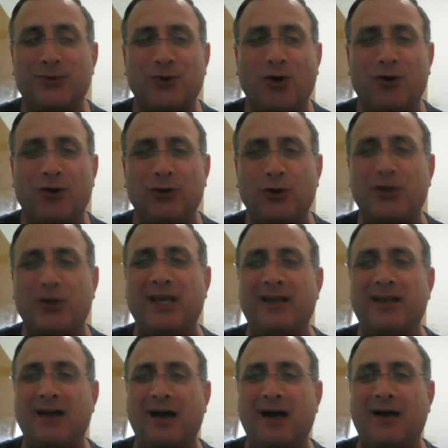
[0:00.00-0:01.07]
looking
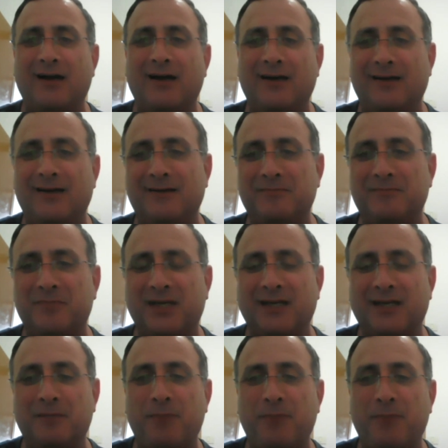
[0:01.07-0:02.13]
in a
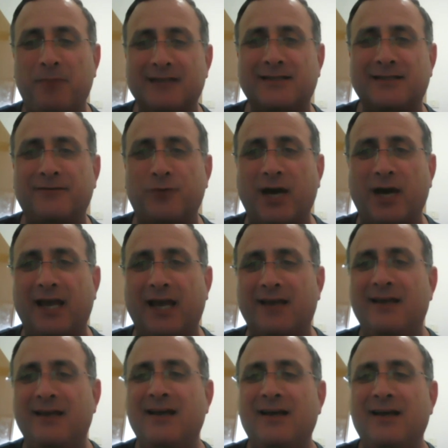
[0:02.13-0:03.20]
positive way
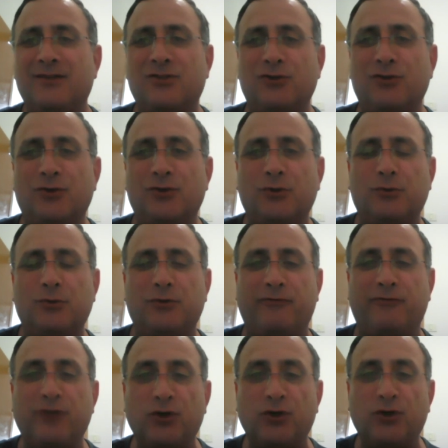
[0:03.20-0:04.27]
to the
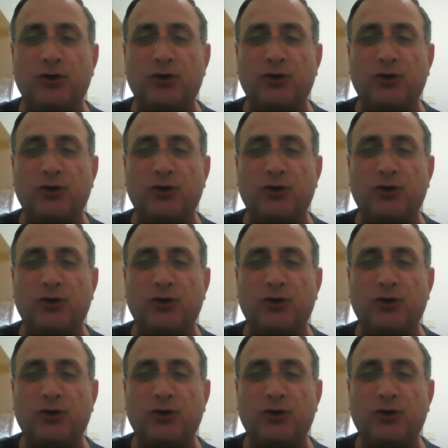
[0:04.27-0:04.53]
future.